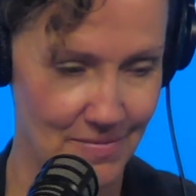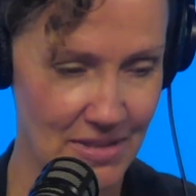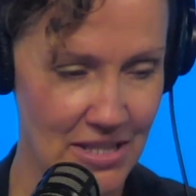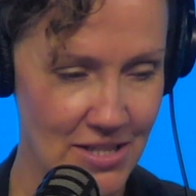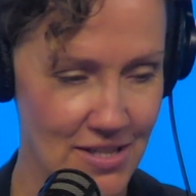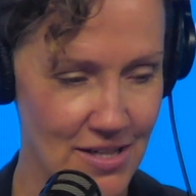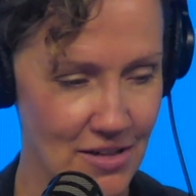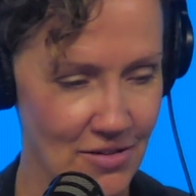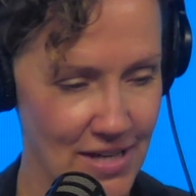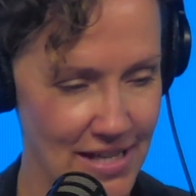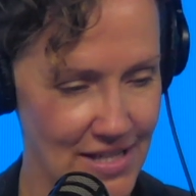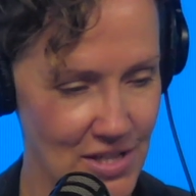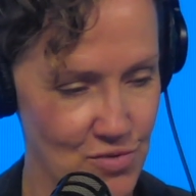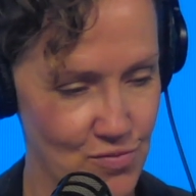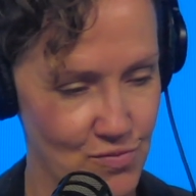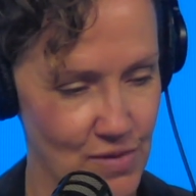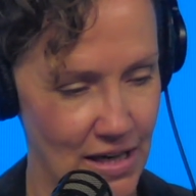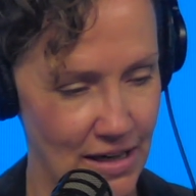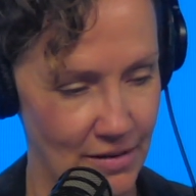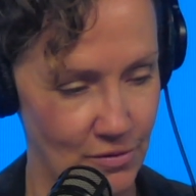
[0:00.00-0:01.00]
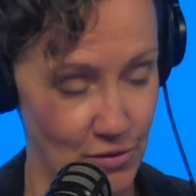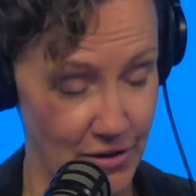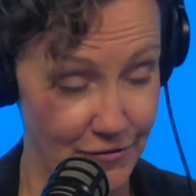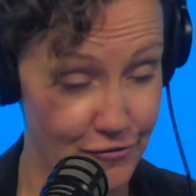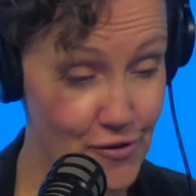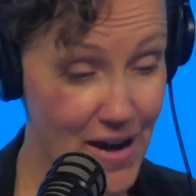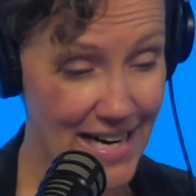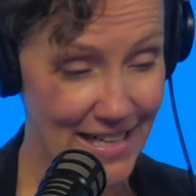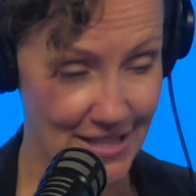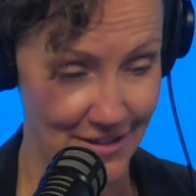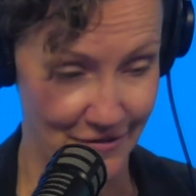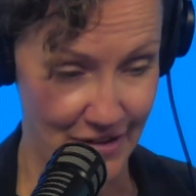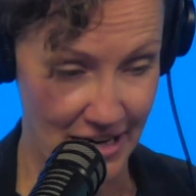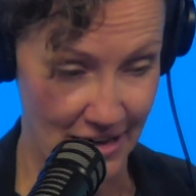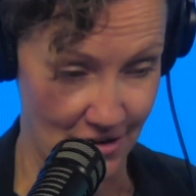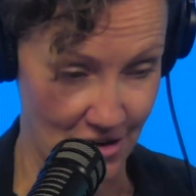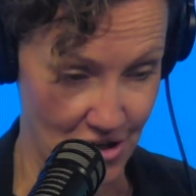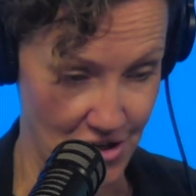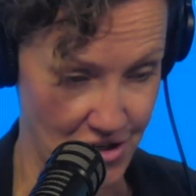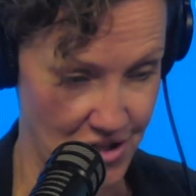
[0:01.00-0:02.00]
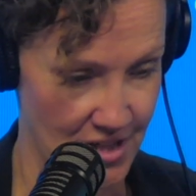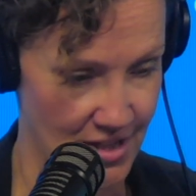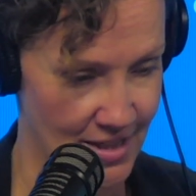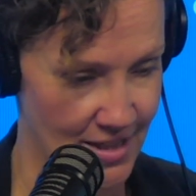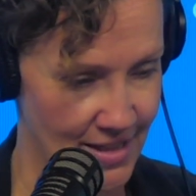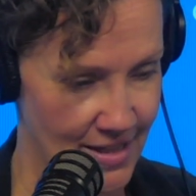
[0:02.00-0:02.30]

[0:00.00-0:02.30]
It's known as uh, refractive errors.